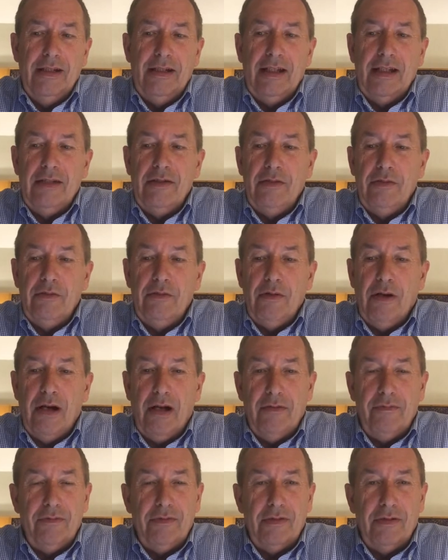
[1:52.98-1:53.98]
that do
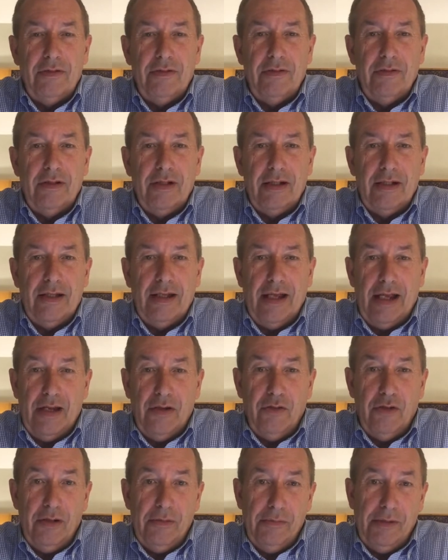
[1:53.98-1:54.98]
offer
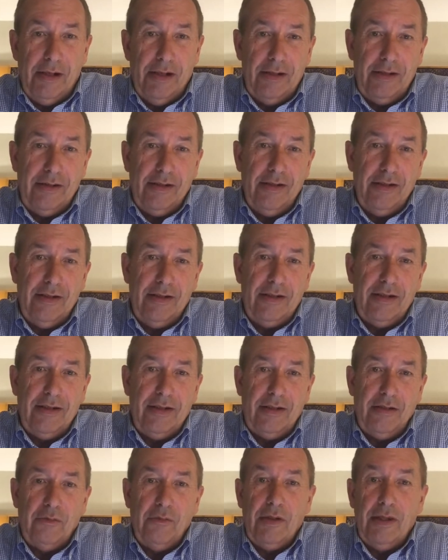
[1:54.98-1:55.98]
Android boxes
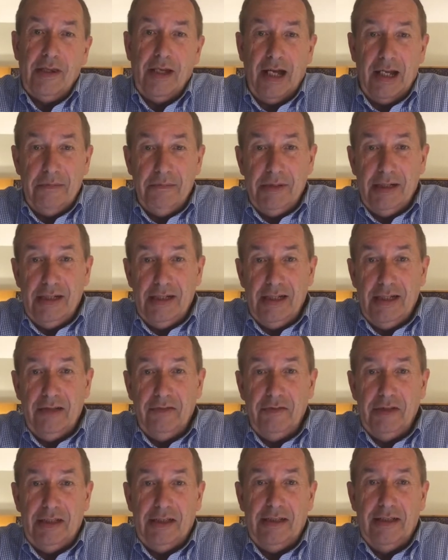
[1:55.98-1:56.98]
with
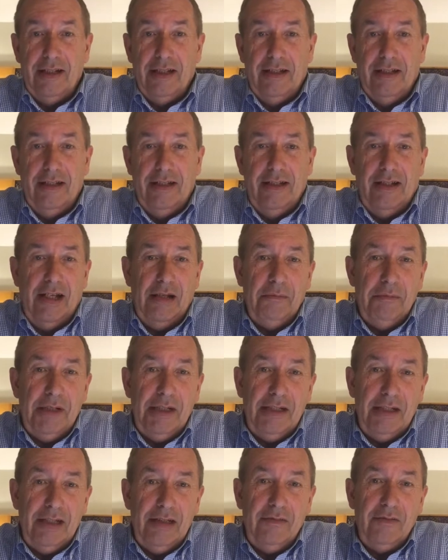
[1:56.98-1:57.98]
IPTV.
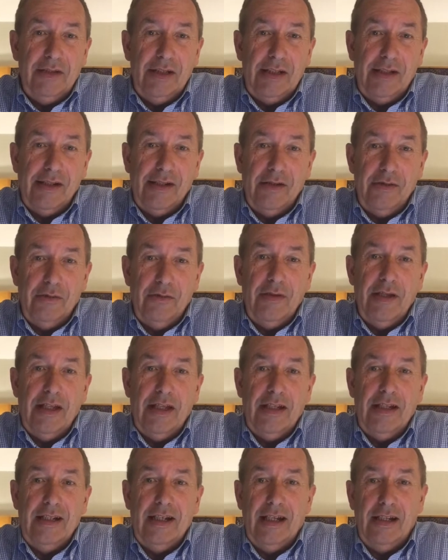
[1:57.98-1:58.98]
IPTV is a new
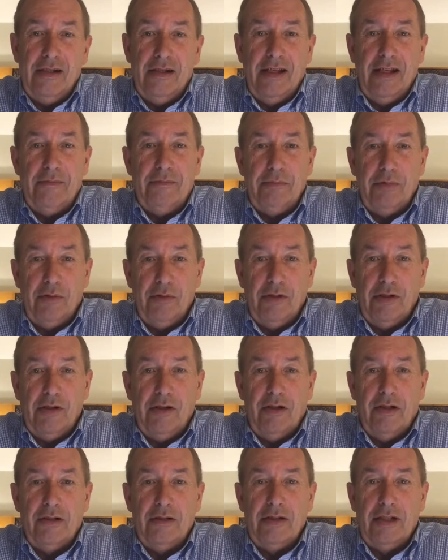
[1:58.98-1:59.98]
thing, Internet
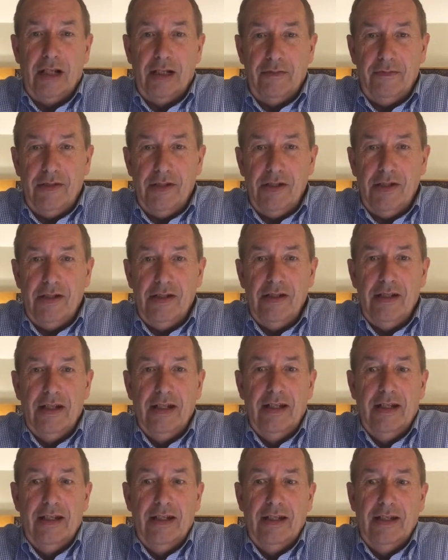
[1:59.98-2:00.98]
Protocol Television.
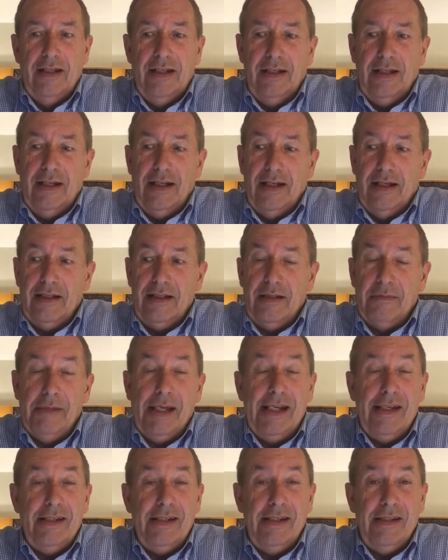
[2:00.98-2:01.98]
It's
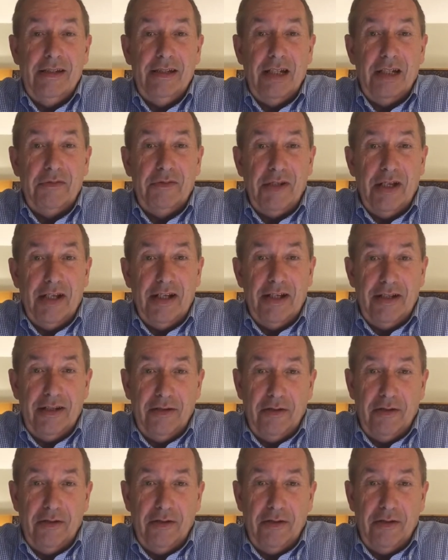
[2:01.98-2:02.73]
amazing. I've got it